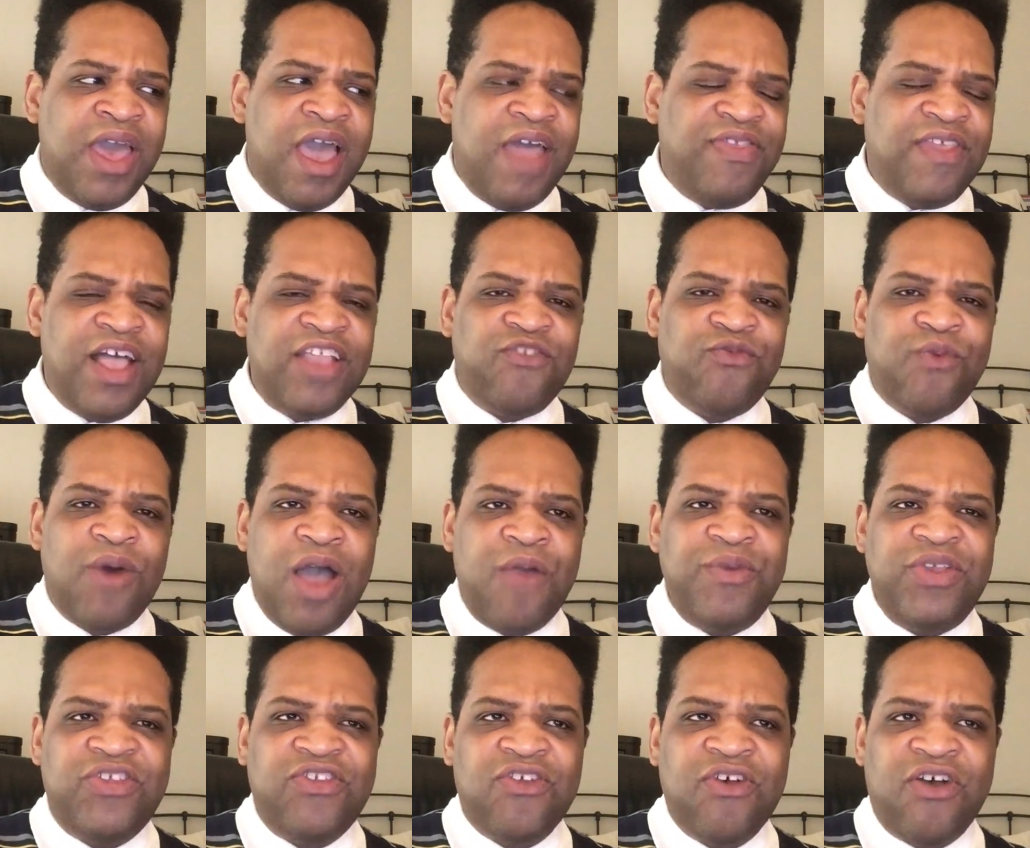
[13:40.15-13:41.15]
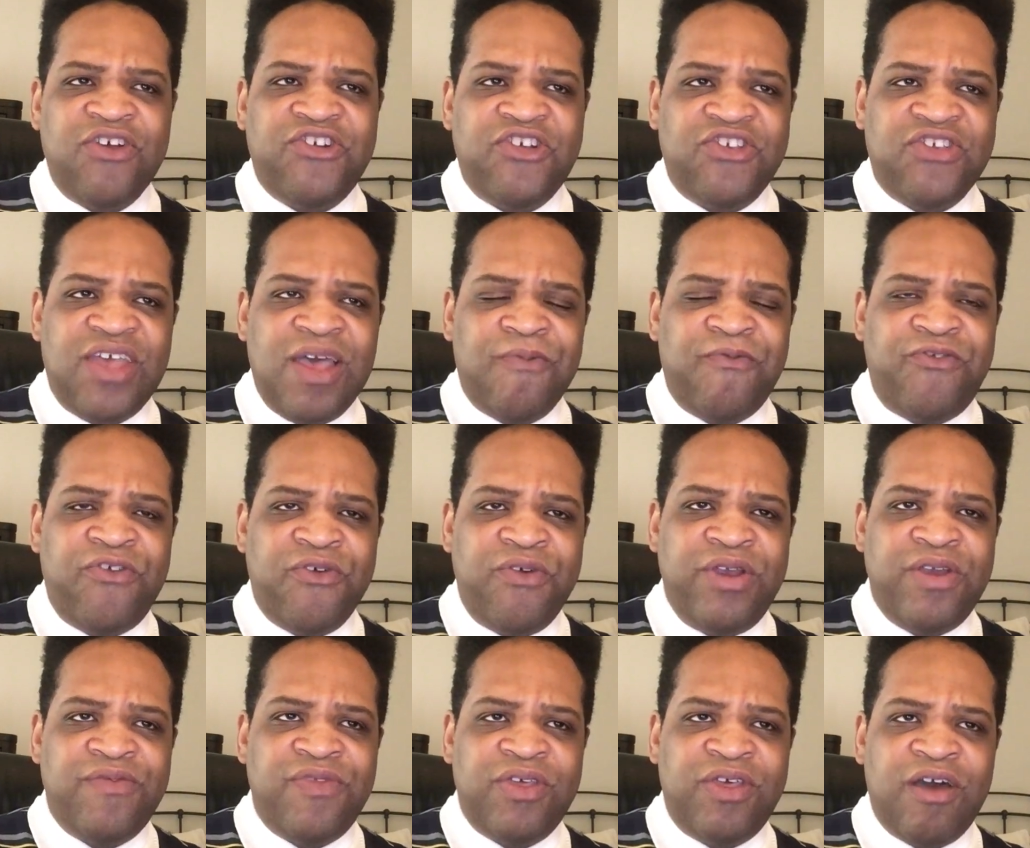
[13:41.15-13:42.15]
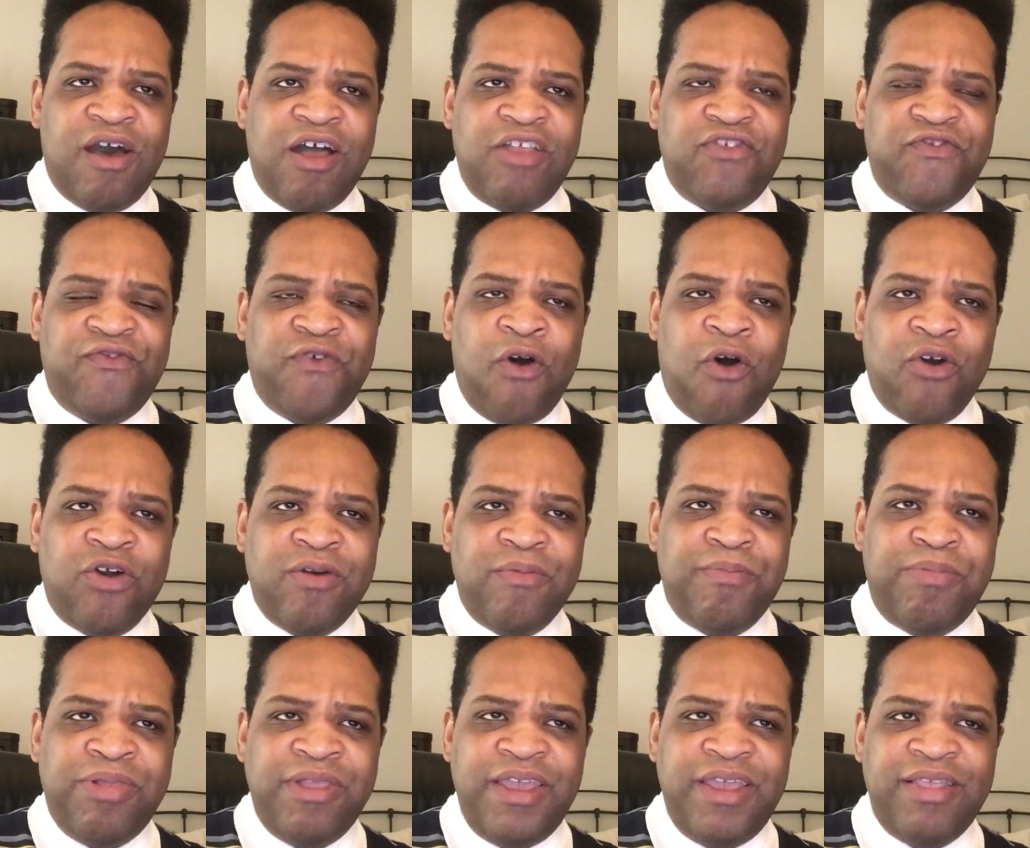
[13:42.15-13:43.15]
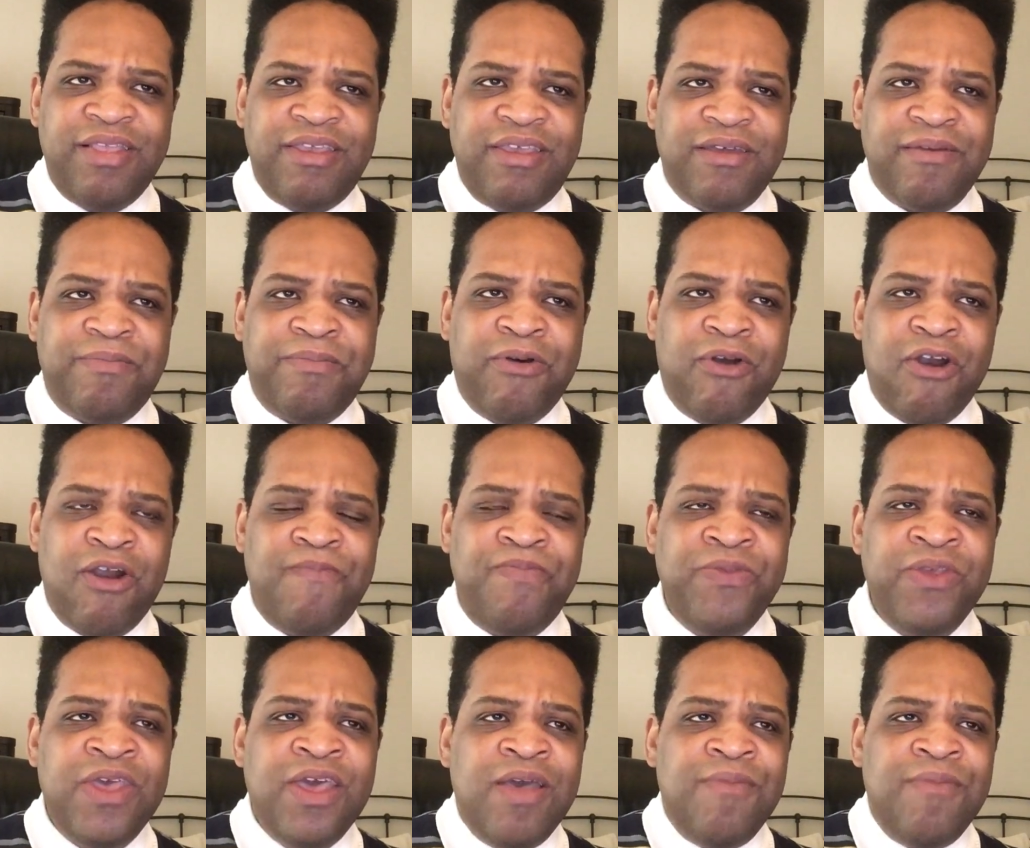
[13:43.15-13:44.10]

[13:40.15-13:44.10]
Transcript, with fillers: and that's why we saw Shazam Fury of the Gods fall completely apart,